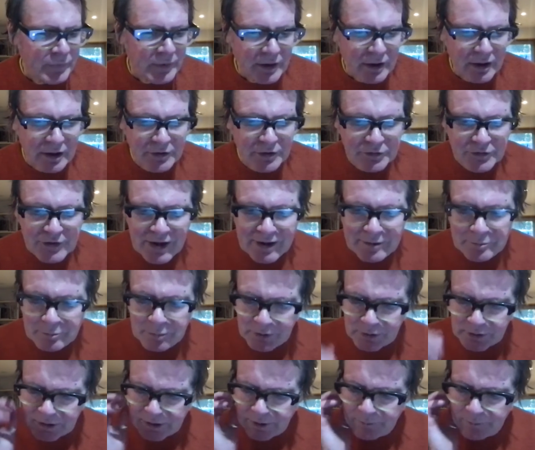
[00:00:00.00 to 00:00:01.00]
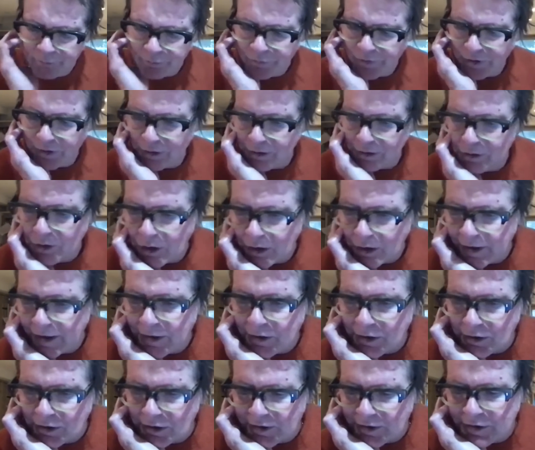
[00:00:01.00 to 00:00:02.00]
And Danbert got in
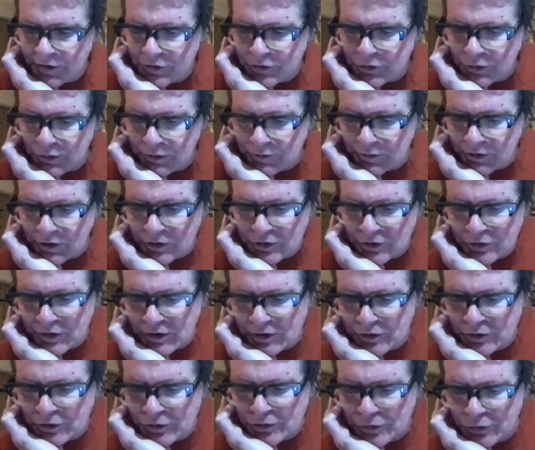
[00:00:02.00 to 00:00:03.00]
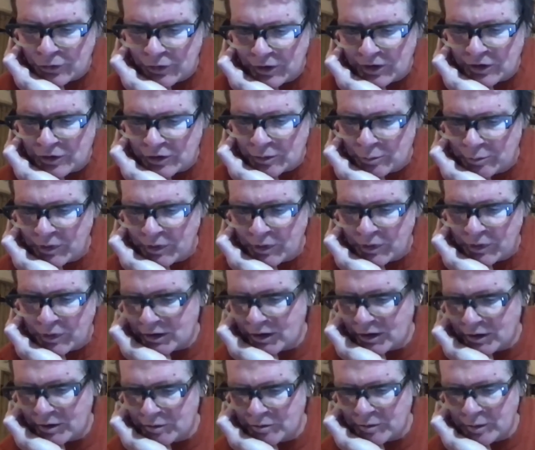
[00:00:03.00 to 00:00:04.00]
at Leeds University to study something. I
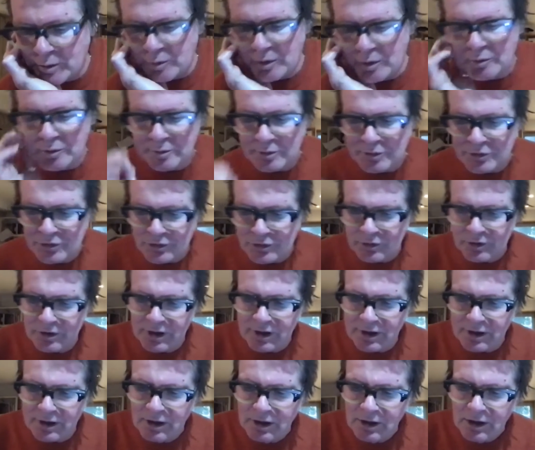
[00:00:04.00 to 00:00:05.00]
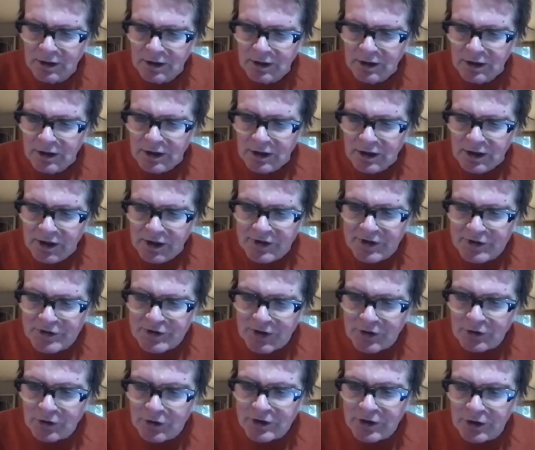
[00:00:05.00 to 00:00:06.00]
can't remember what he was studying. And he
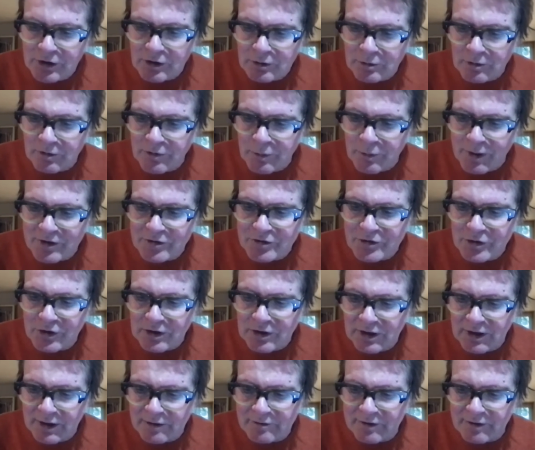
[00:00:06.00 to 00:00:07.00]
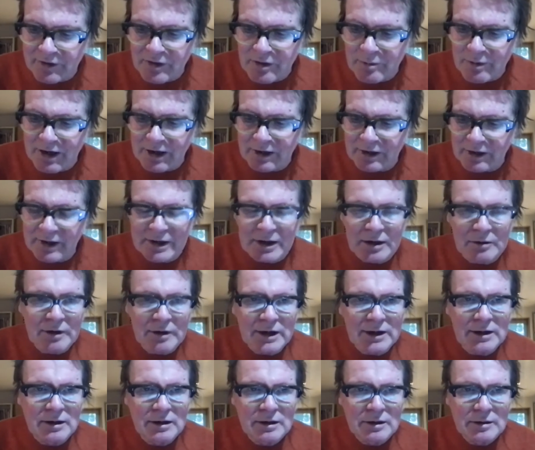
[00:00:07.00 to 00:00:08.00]
said, "Oh, if you went to clearing, they might let you
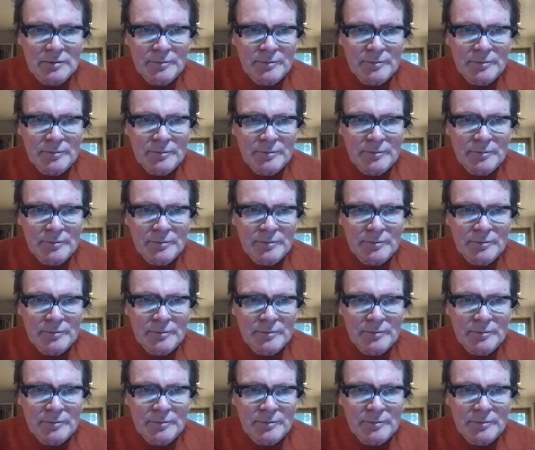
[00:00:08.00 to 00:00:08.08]
in."